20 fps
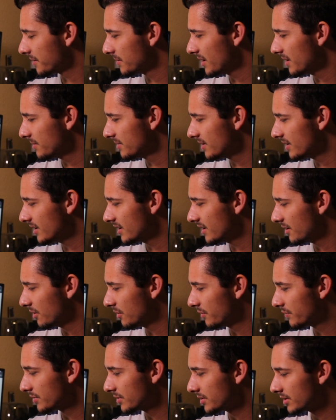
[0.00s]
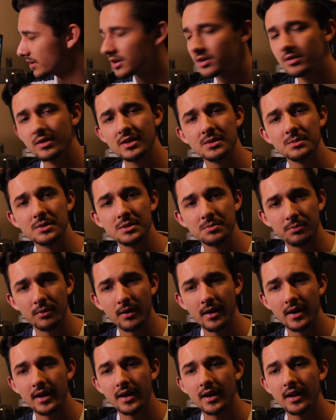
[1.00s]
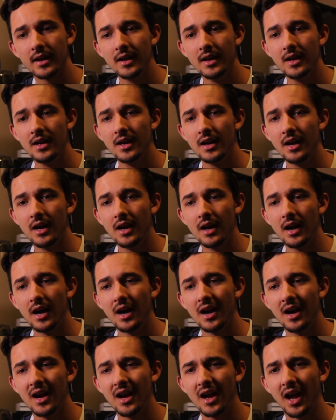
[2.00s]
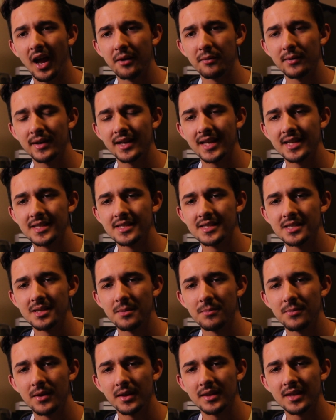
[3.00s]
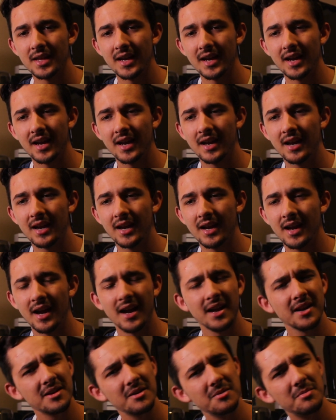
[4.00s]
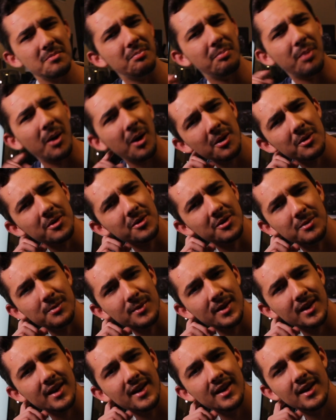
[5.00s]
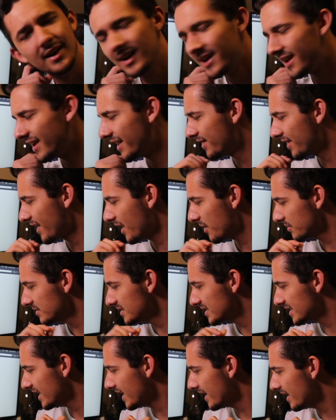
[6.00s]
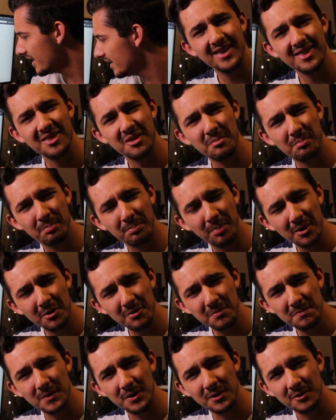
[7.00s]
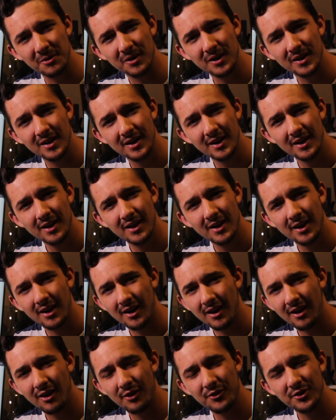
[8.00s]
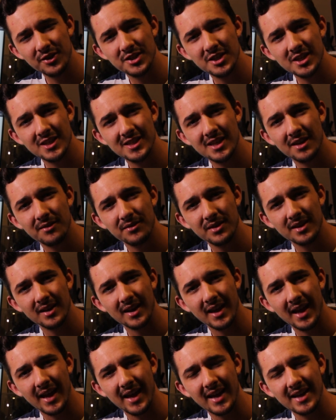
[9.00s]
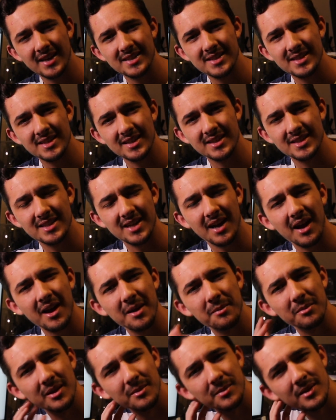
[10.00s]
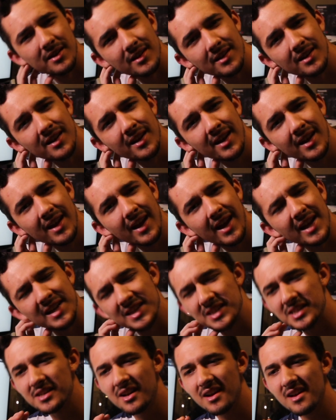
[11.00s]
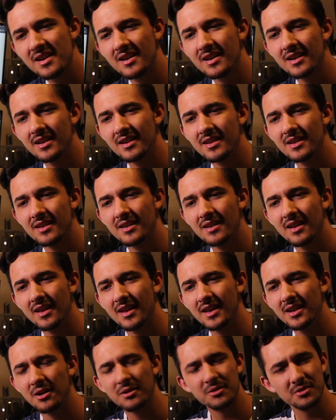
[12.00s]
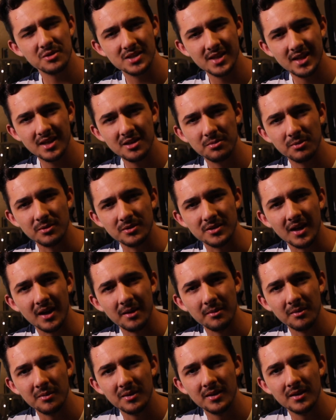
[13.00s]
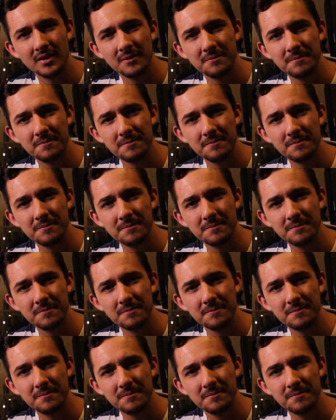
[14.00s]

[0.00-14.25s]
maybe over Christmas break, I realized something that kind of bothered me, and that was that the bulb mode on the G7 has a time limit, and it's not an understandable time limit.